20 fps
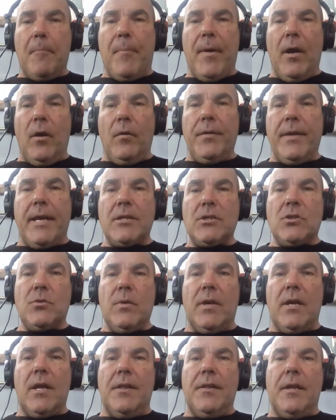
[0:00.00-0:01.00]
bell next
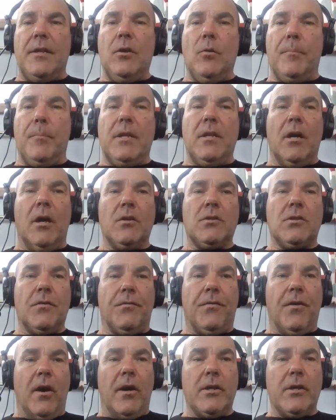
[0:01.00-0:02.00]
to it, and then you'll be
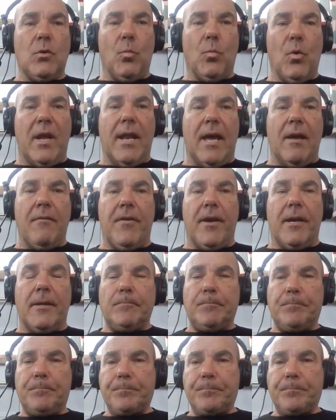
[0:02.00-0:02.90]
notified whenever